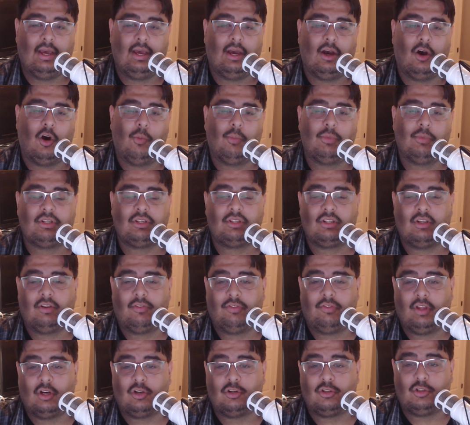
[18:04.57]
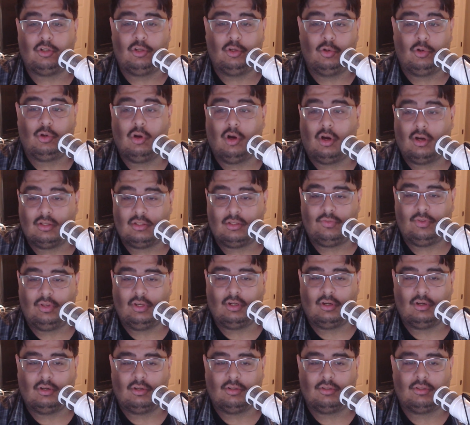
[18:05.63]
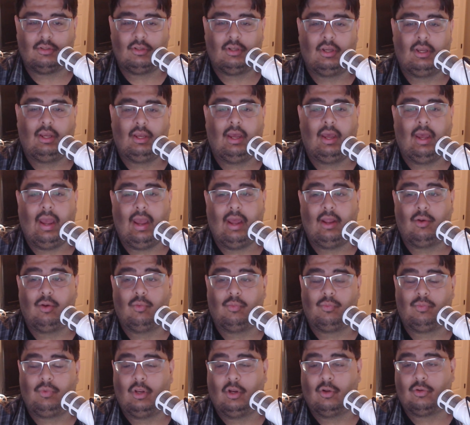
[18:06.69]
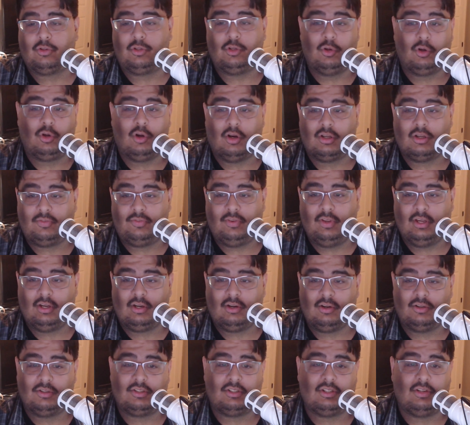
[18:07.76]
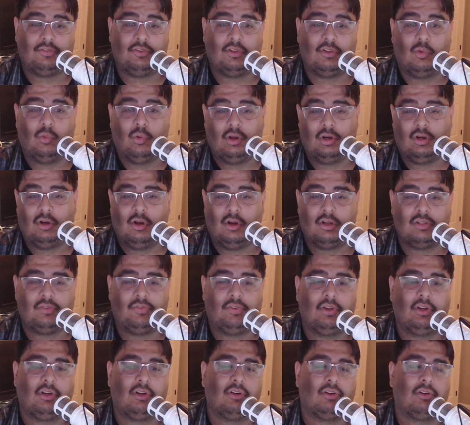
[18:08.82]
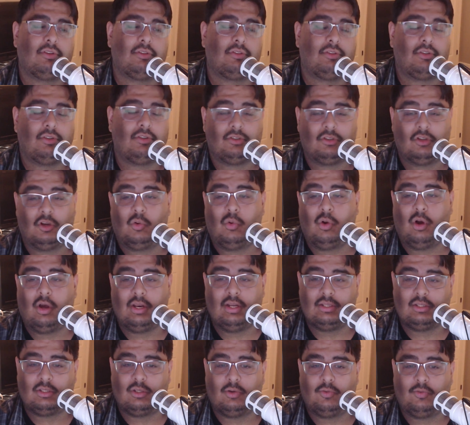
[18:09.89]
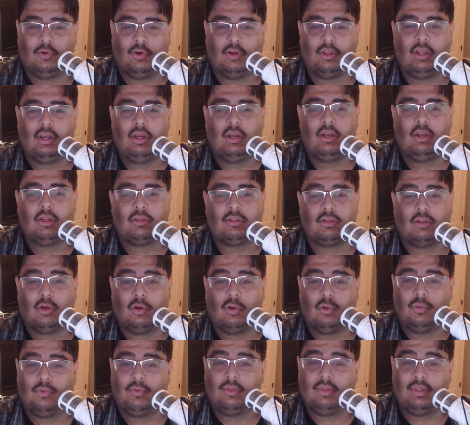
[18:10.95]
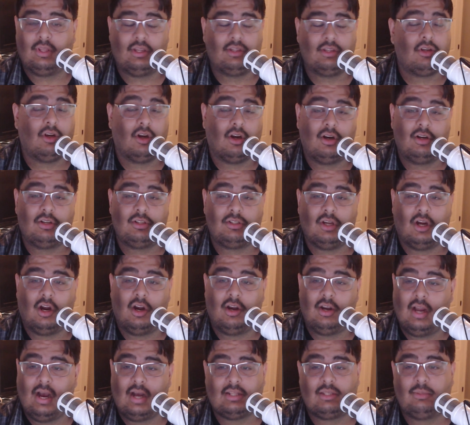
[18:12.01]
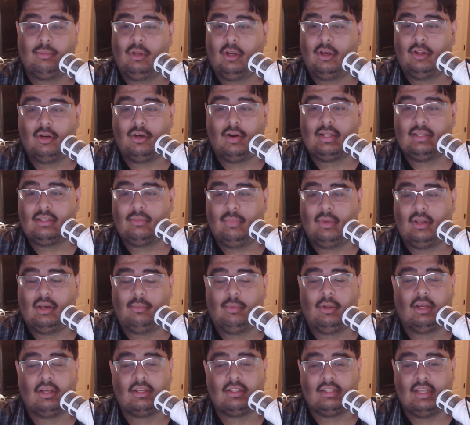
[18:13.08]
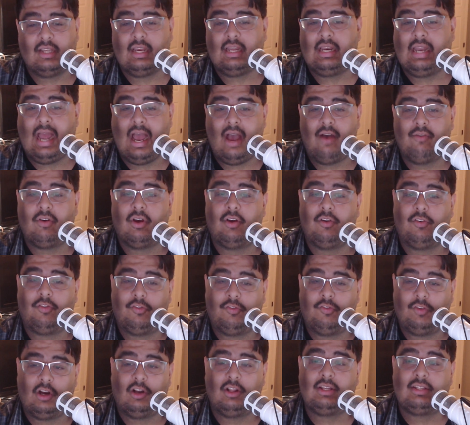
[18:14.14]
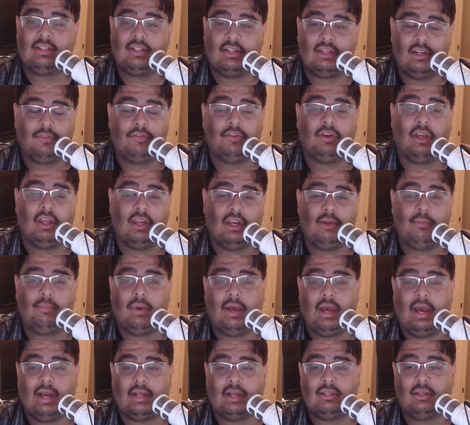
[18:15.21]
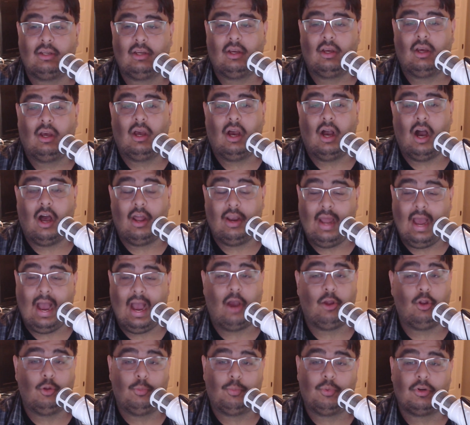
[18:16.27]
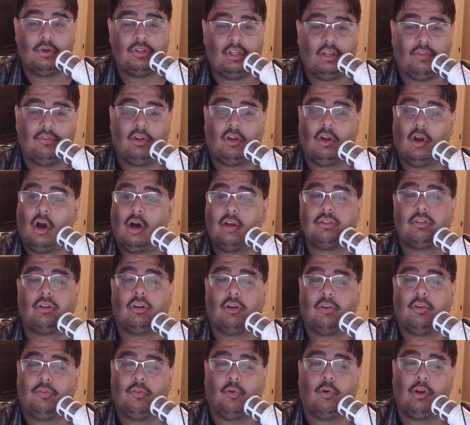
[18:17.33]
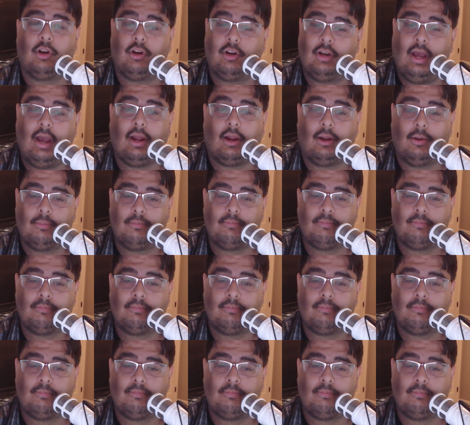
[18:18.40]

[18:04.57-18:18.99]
almost as if they're 2 cost vehicles. And 2 cost vehicles as if they're 1 cost vehicles, so on and so forth. So these cards are not to be underestimated because they can have a fairly significant impact on how you perceive the cost curve for your deck.